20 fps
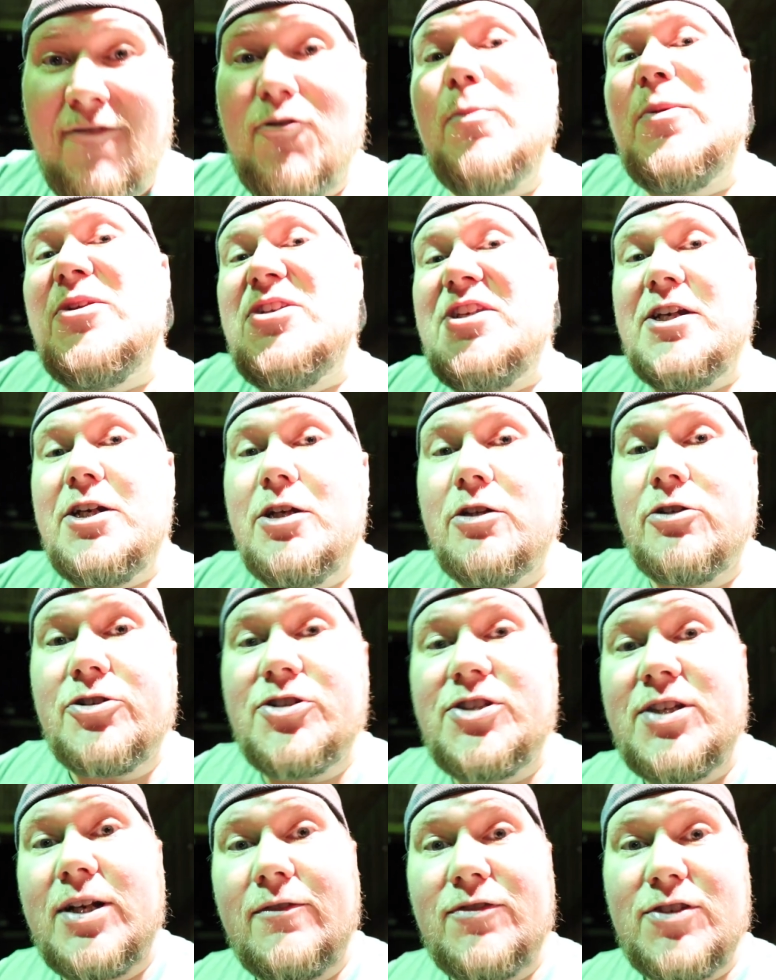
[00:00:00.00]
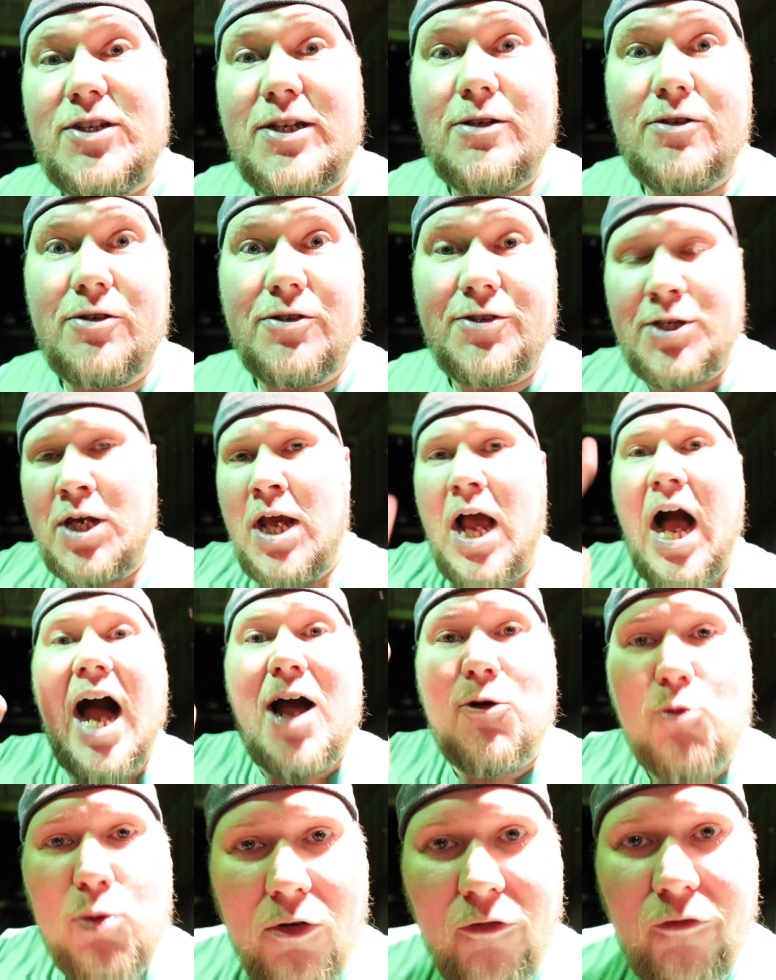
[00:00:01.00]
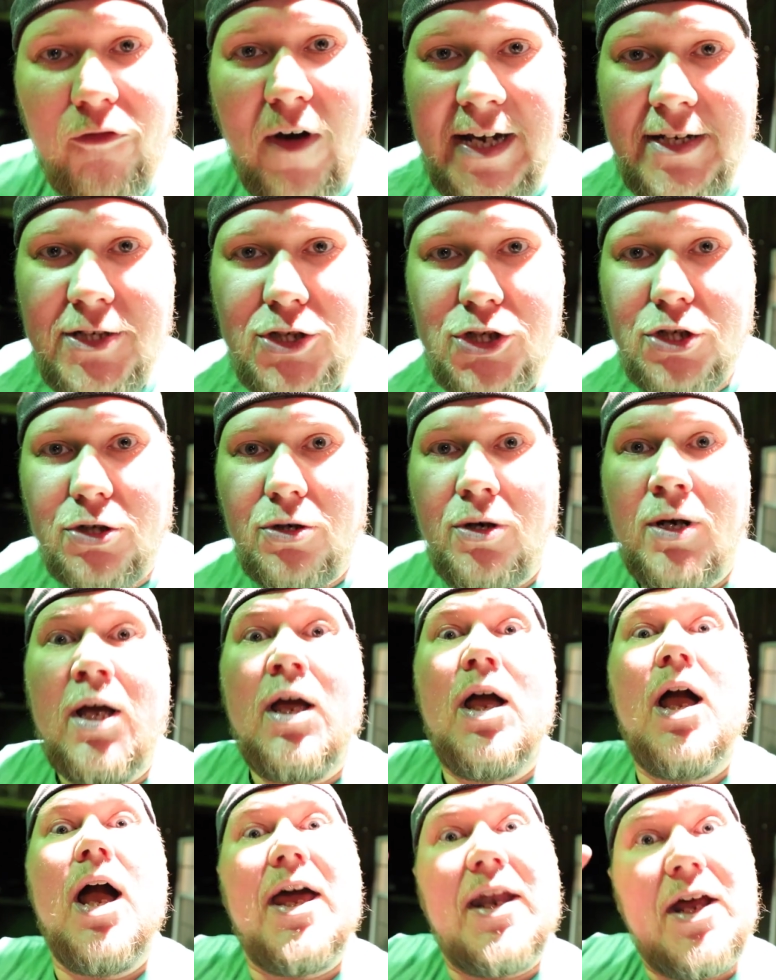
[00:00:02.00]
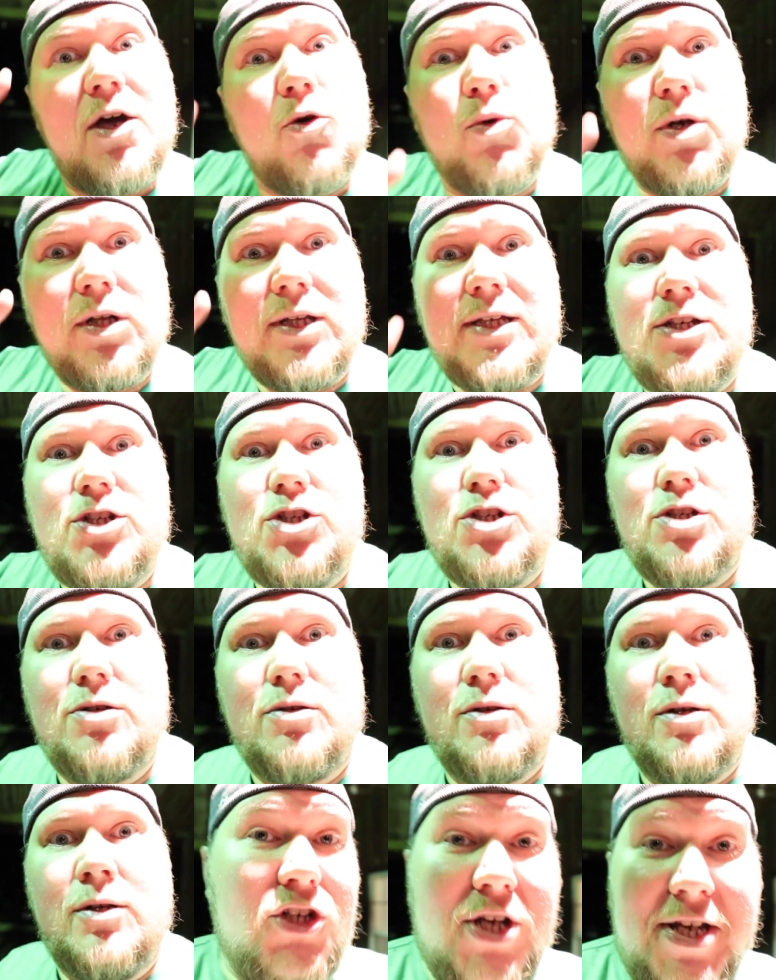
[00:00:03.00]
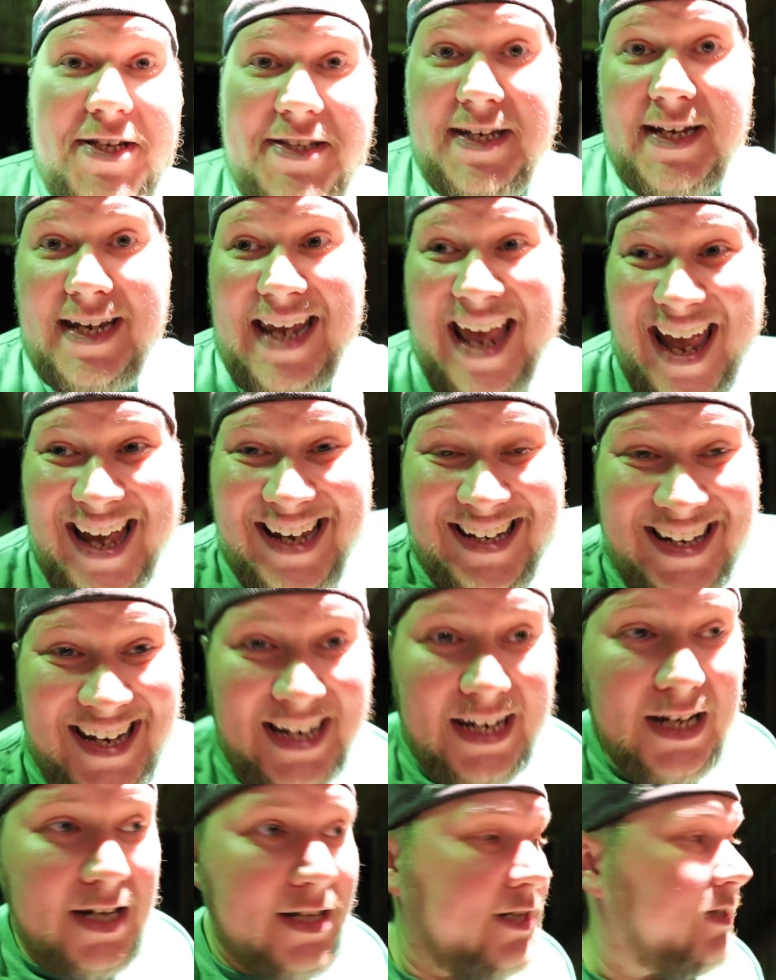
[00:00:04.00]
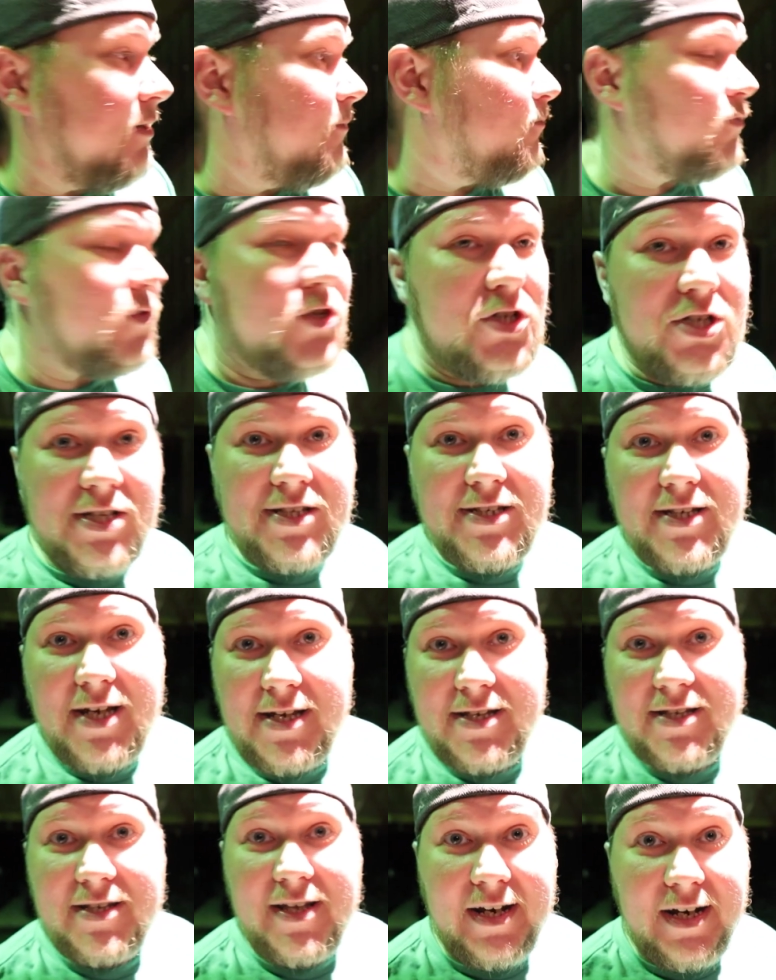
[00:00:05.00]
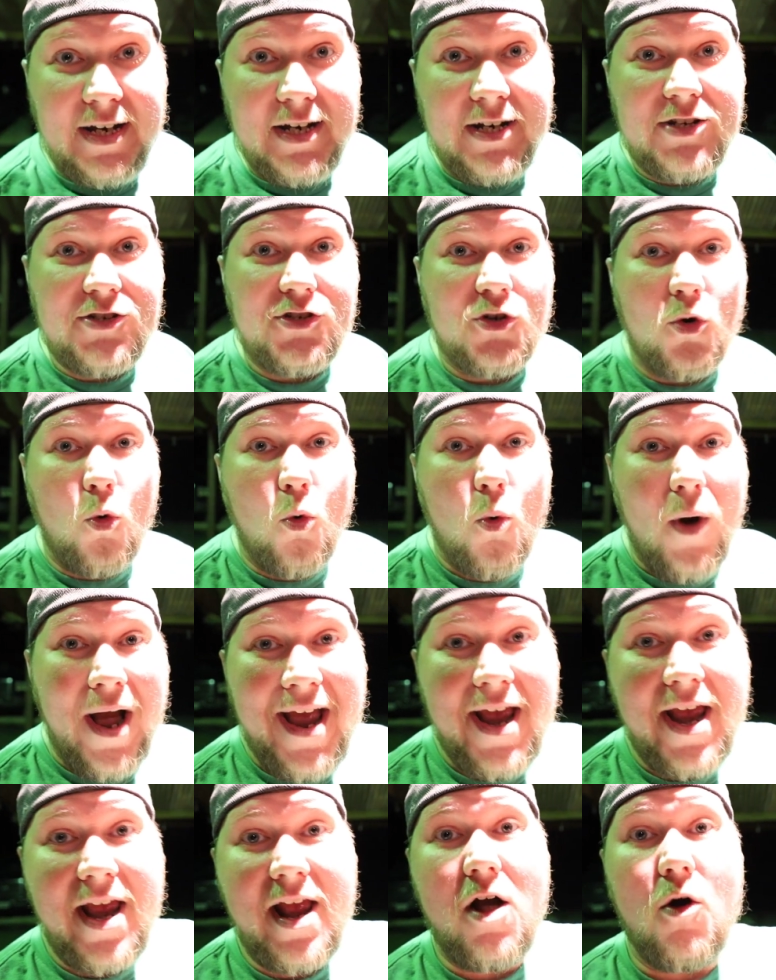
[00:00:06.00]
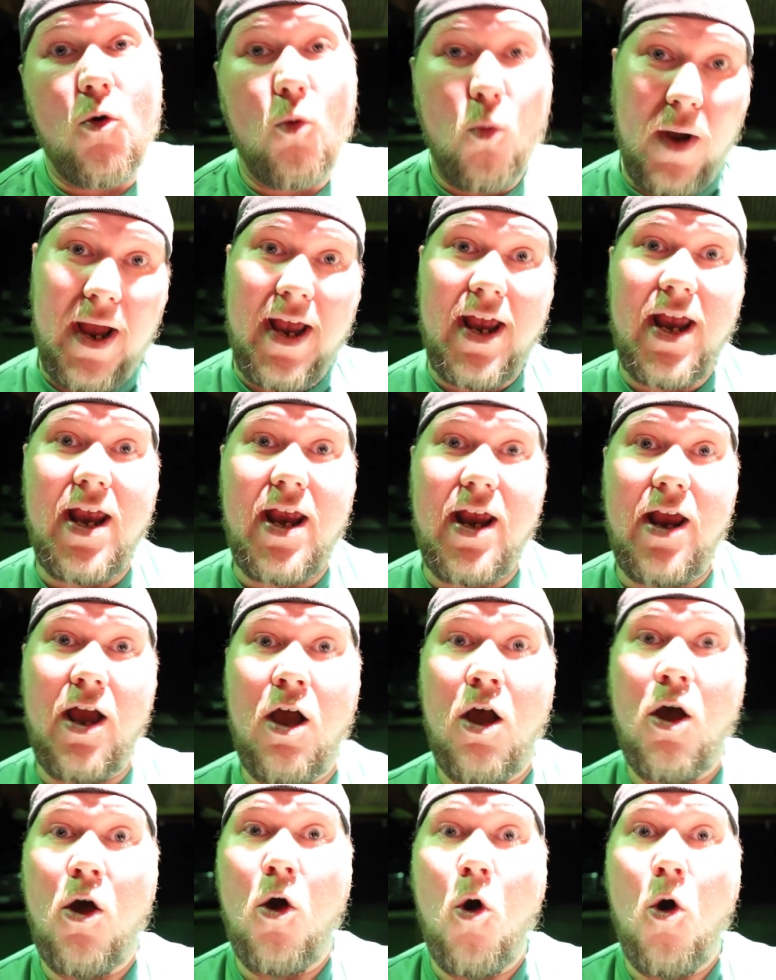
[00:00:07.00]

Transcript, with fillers: I have a particular set of skills. I will find you and I will eat you. Jessie can't eat it. She says that it is way, way,